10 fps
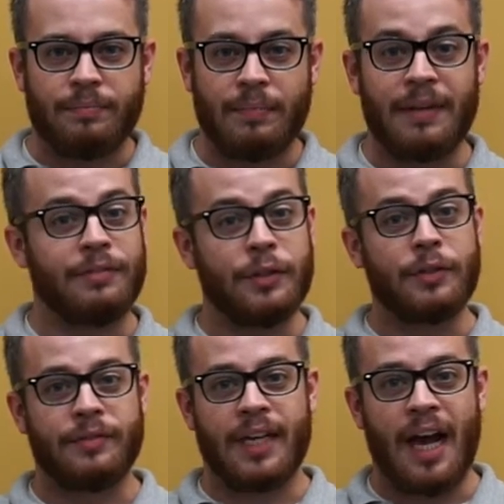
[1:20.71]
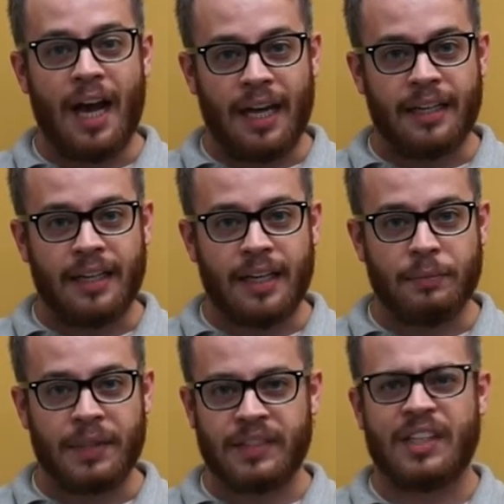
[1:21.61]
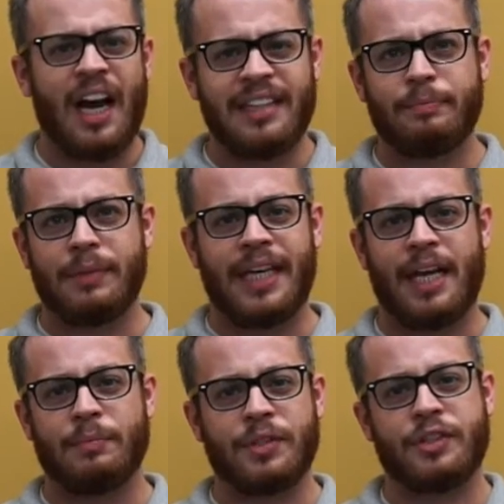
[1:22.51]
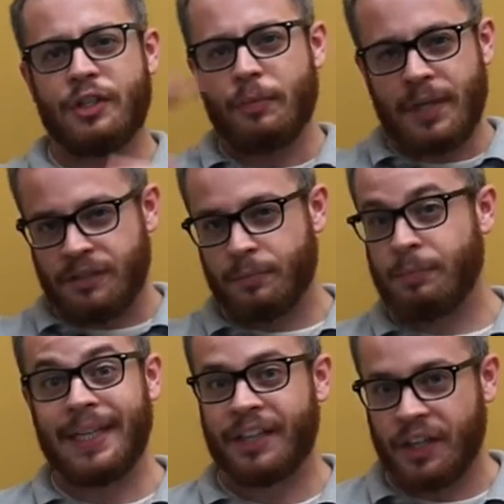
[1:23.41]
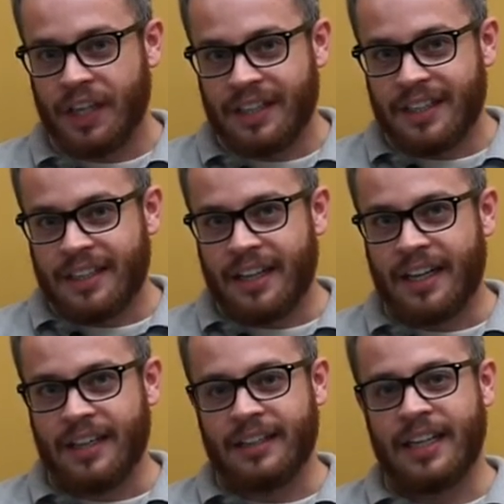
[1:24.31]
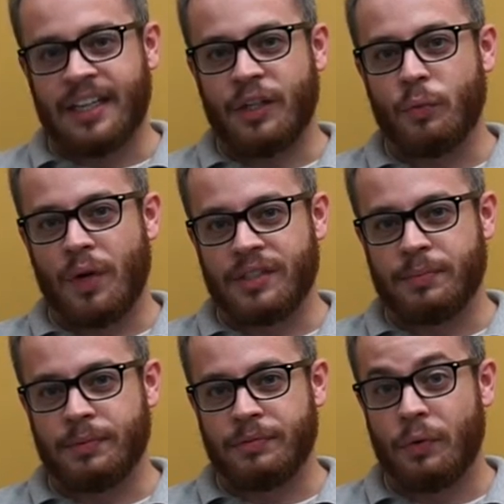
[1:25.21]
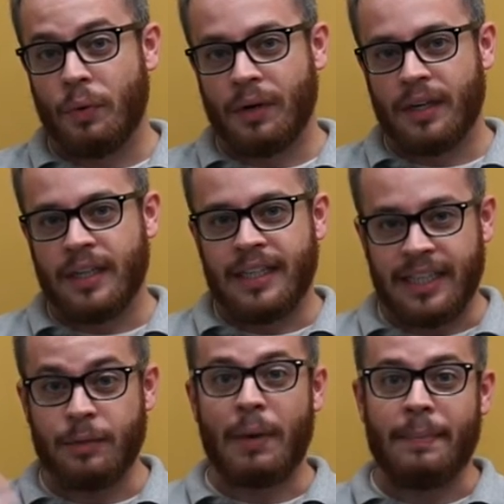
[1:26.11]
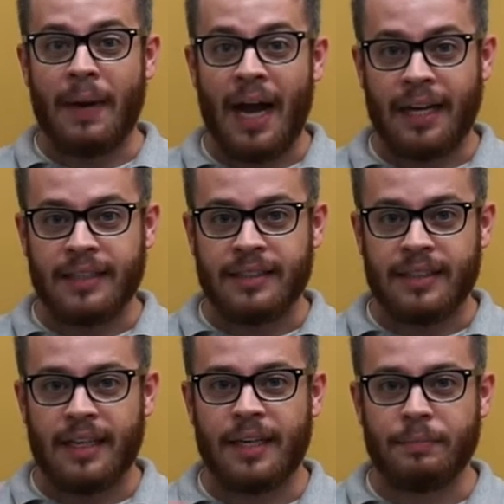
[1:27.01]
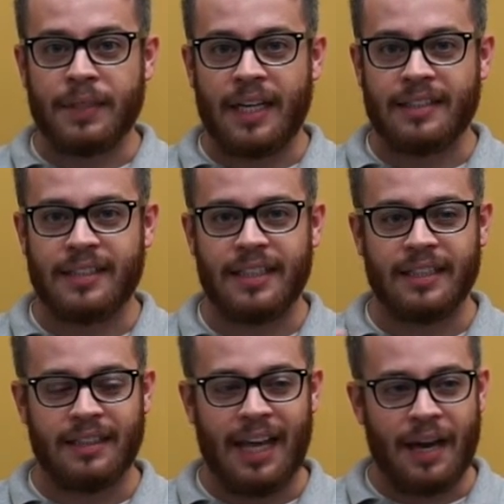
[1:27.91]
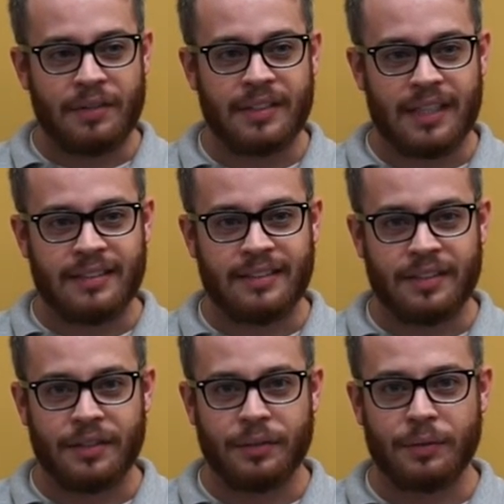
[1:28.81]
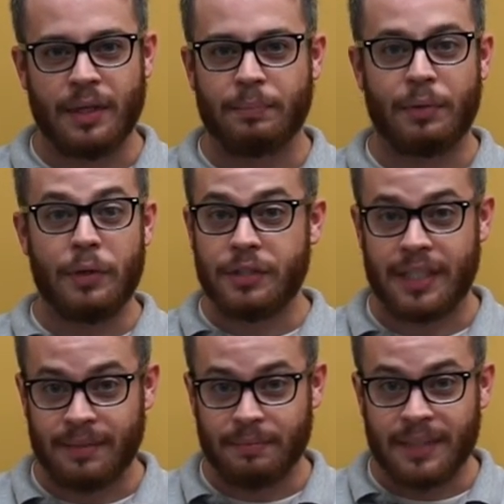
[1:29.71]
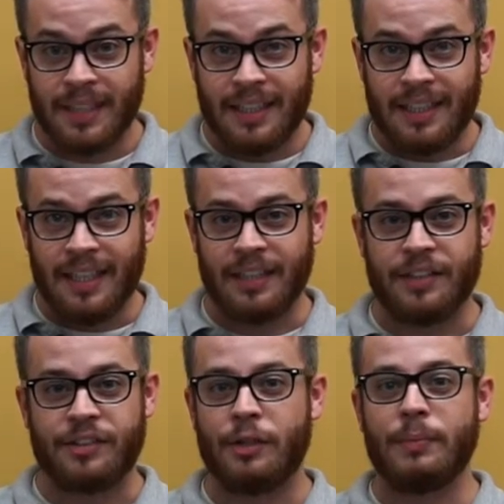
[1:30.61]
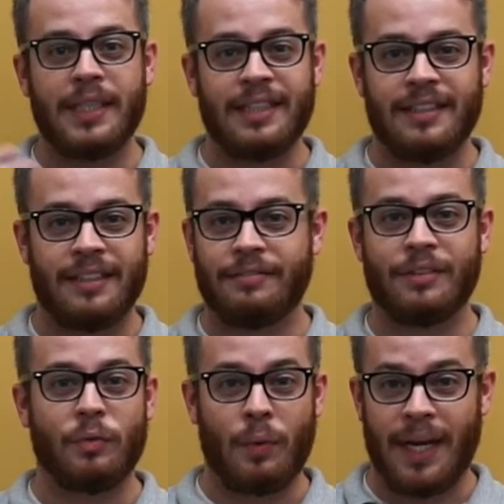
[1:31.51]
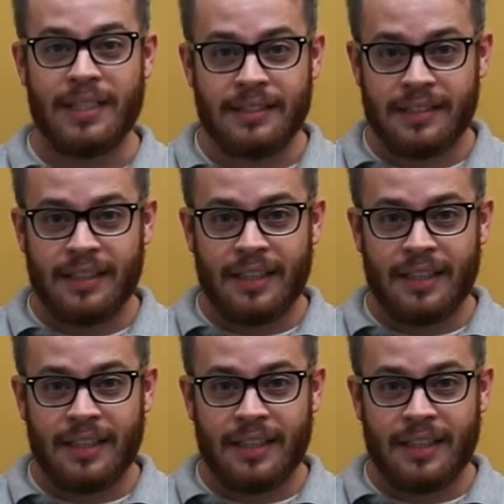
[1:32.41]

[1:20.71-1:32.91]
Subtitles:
my view of God, because God became so much bigger than he was before in my mind, because he allows us to approach him in so many different ways,